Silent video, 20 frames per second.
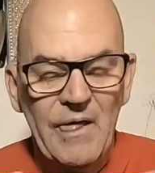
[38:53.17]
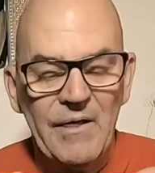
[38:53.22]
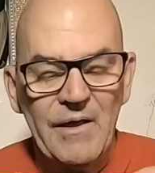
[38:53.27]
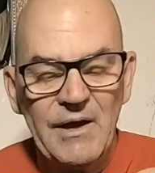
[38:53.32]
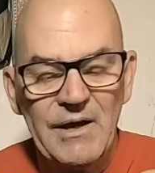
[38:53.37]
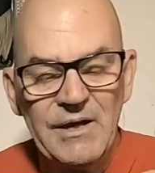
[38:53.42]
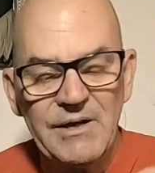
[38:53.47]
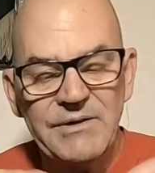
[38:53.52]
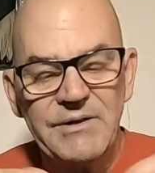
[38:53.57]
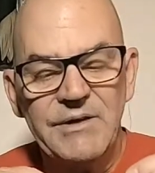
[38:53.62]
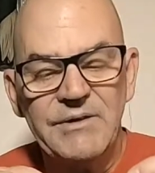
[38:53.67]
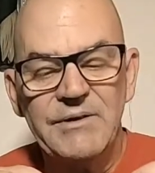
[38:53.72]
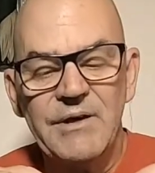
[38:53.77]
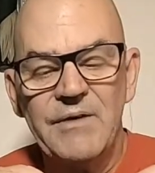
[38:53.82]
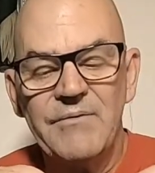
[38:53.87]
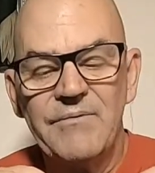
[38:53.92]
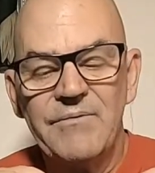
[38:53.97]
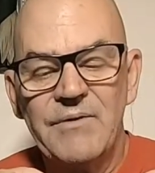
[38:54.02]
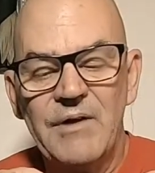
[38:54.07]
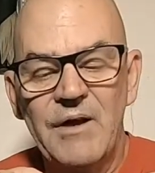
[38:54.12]
like I said,
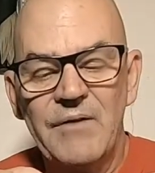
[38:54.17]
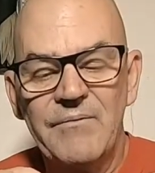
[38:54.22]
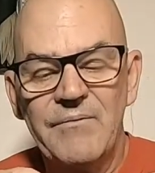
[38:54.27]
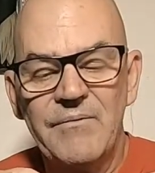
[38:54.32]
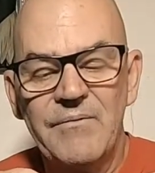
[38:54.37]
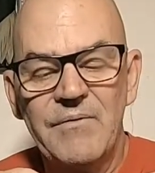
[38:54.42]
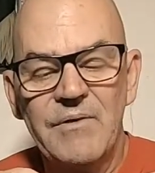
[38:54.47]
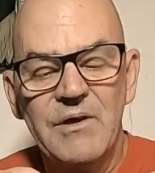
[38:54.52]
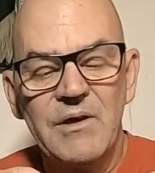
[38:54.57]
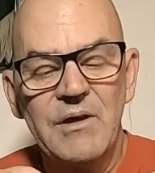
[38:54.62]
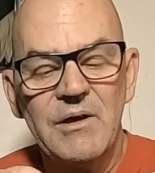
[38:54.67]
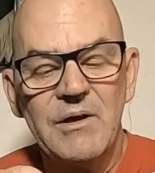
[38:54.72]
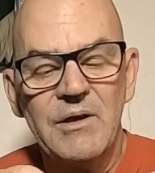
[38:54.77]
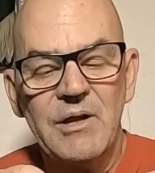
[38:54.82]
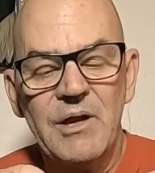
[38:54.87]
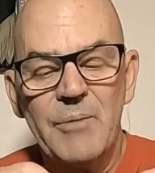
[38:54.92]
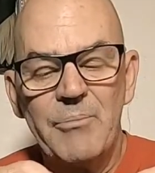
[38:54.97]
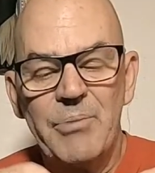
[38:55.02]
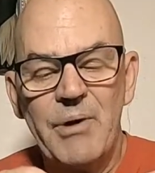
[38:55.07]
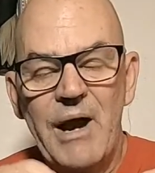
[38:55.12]

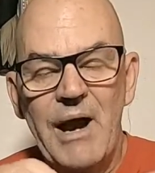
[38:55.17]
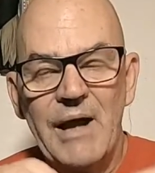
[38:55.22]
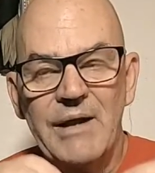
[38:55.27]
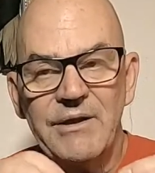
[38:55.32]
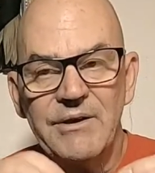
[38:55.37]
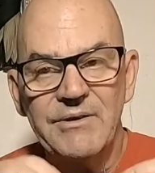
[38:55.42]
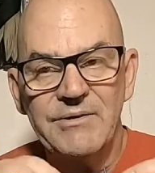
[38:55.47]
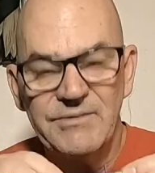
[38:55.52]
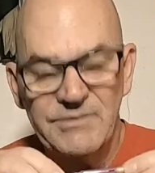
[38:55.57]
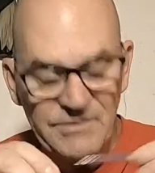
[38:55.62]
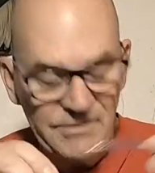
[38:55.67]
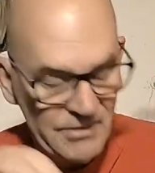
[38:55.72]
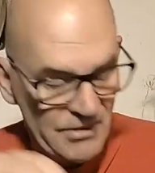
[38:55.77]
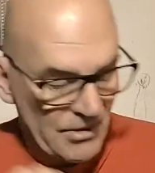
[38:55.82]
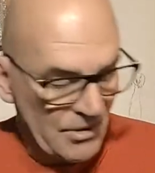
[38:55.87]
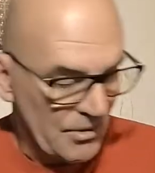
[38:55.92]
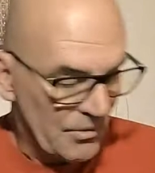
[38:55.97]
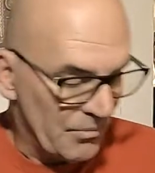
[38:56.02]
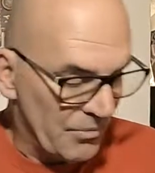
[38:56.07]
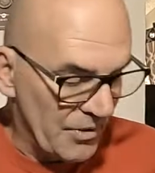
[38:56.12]
I'm gonna practice
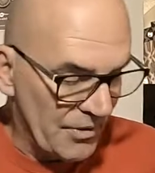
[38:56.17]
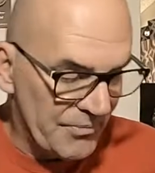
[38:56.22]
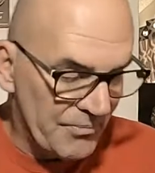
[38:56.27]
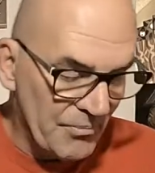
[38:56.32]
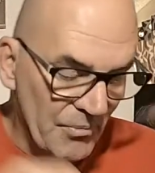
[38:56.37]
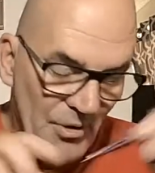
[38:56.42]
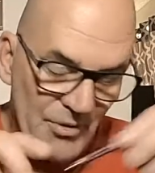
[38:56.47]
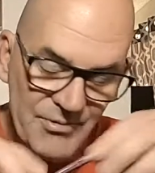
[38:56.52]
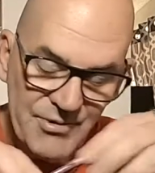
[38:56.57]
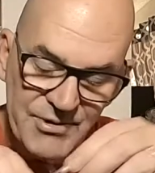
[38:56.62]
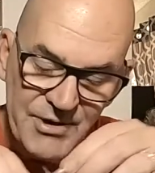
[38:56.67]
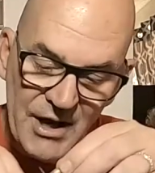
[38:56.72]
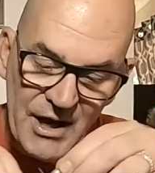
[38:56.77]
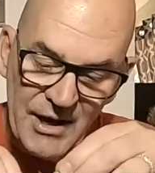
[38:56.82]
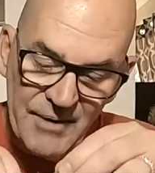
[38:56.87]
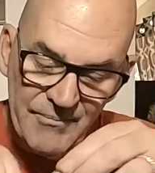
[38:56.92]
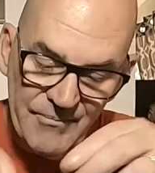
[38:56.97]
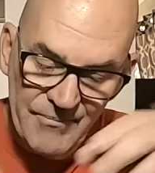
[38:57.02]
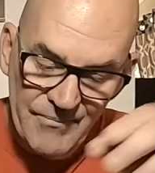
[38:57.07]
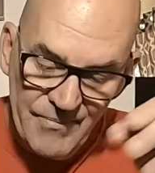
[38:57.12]
with, most of the
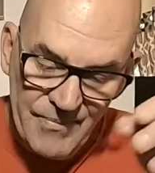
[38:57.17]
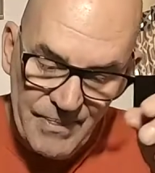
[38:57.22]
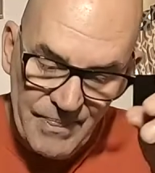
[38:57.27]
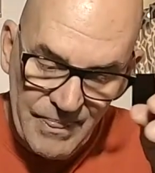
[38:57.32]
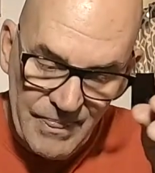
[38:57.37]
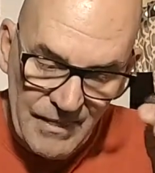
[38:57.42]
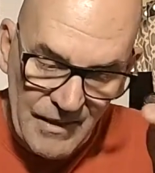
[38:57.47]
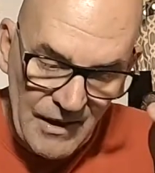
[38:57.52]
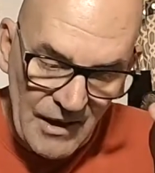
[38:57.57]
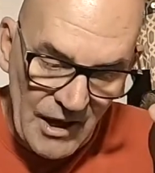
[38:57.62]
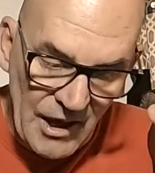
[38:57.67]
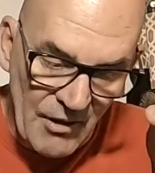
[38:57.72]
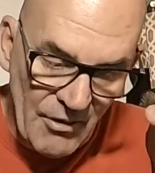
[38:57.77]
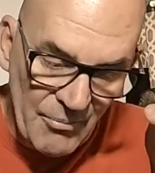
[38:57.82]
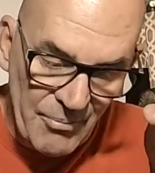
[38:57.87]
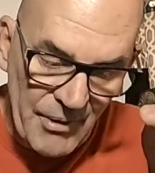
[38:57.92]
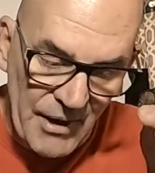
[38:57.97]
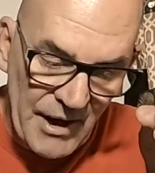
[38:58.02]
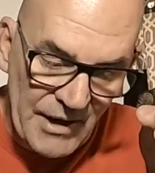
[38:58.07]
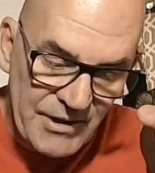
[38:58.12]
time I
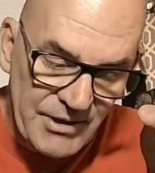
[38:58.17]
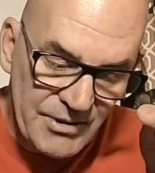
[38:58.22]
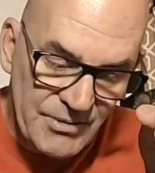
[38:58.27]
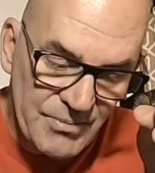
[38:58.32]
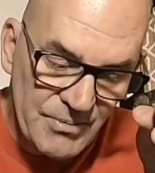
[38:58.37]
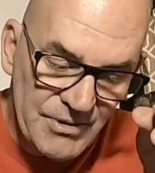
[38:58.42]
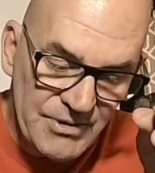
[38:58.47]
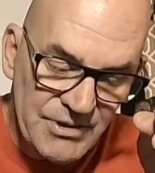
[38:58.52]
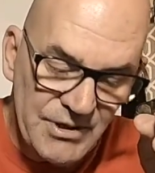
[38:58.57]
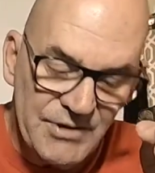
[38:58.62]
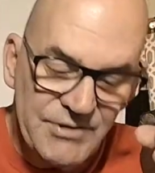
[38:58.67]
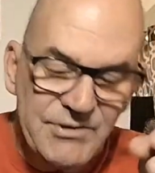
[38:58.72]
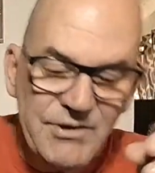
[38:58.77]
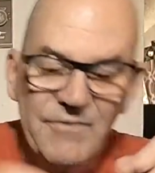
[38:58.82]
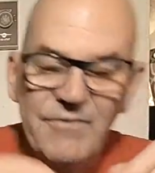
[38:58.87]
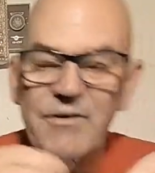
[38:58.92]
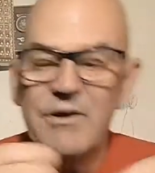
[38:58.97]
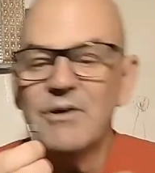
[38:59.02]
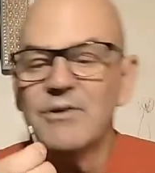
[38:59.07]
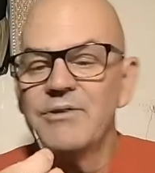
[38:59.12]
will practice with just
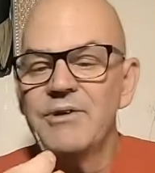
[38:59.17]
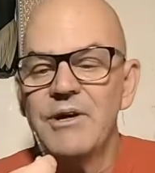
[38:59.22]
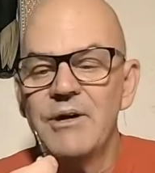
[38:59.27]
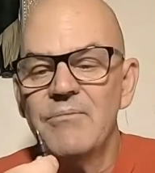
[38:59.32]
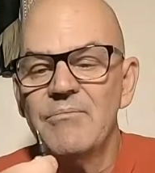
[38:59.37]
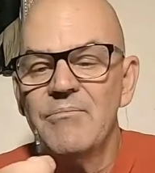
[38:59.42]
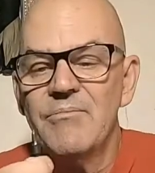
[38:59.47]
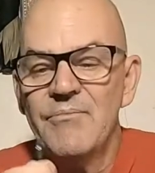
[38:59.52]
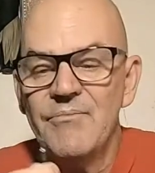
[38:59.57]
the field tip,